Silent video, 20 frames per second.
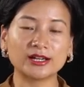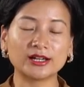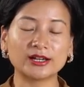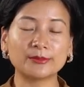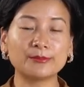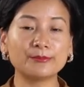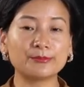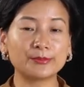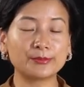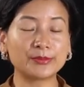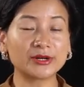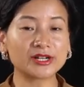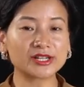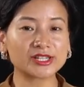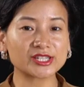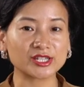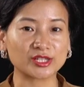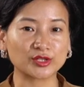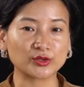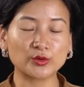a
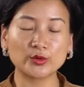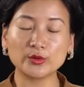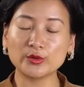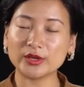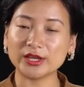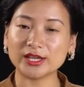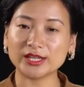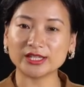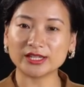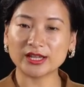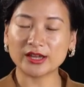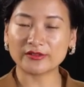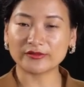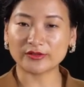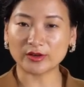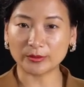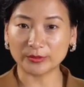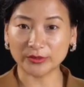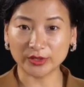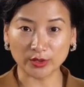person who is
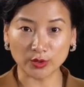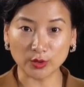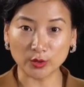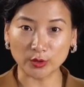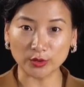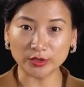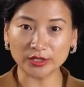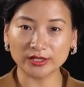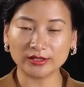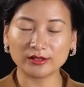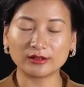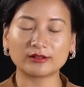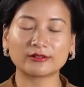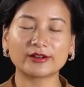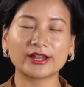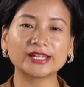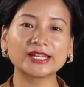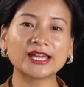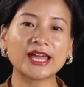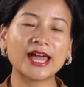from the court, all
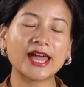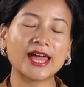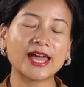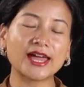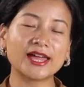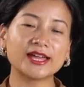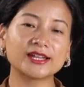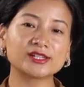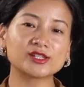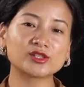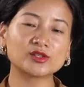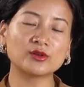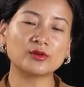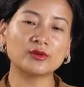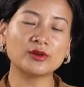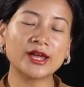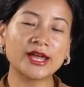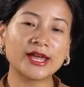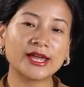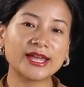right? And
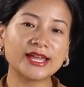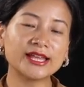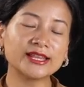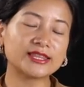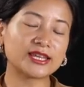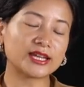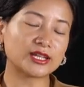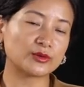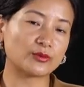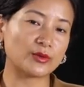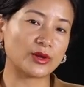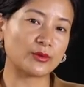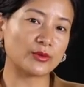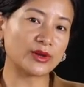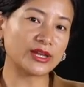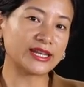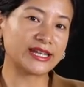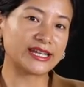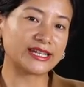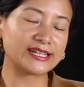so, in that way,
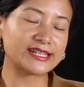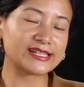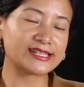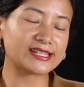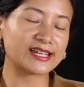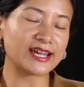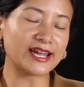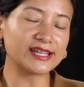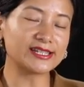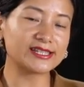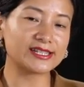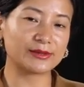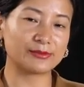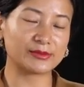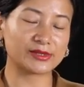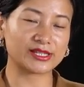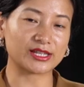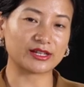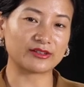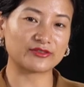when he disguised
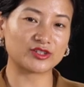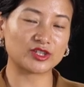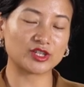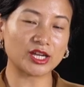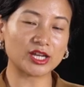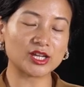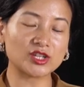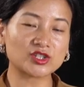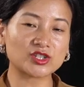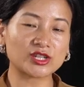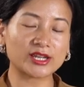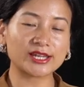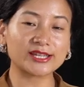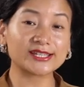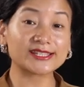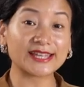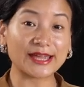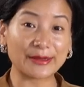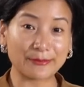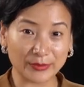himself, changed
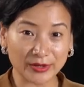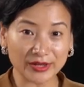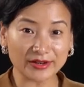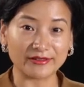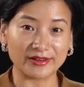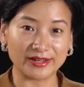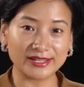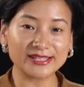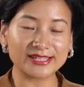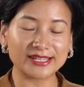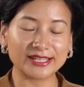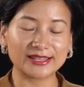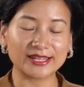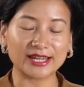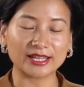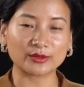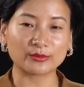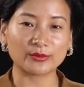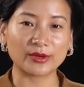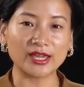his appearance in
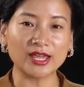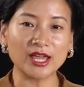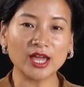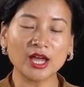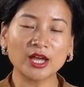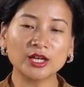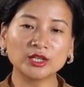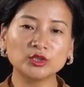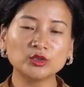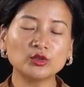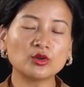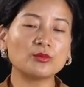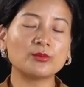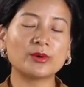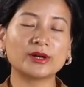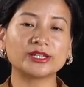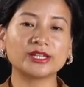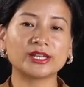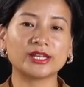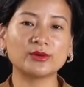that way,
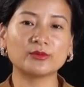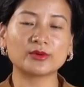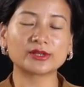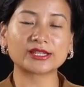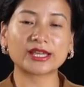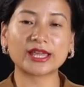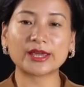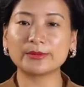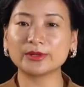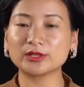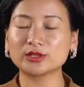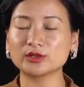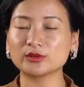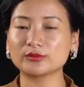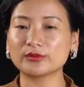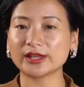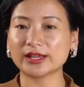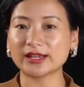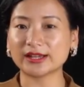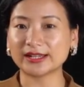nobody was able to
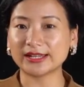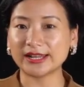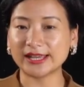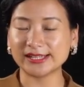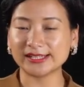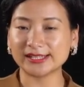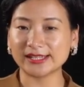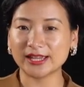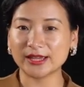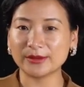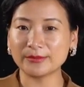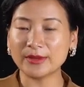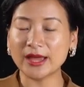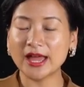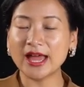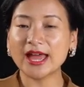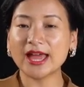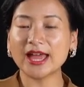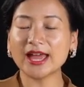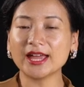recognize him,
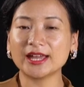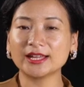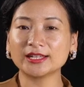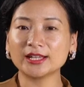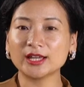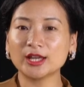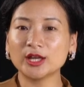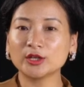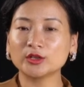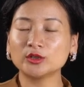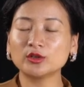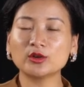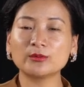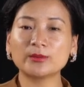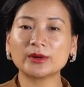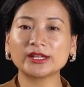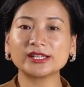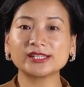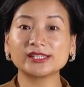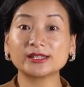and
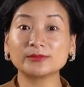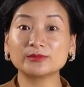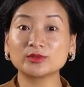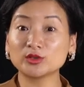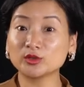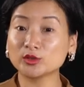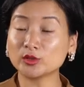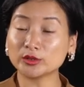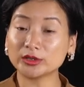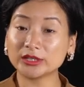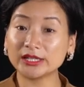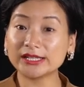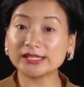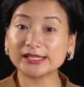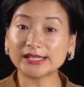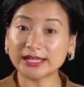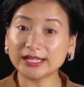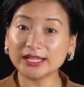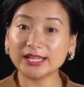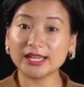nobody seemed to
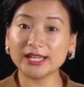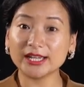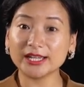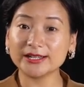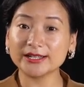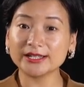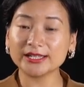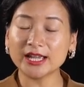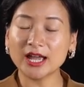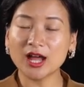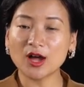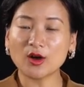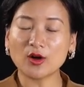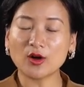notice that he is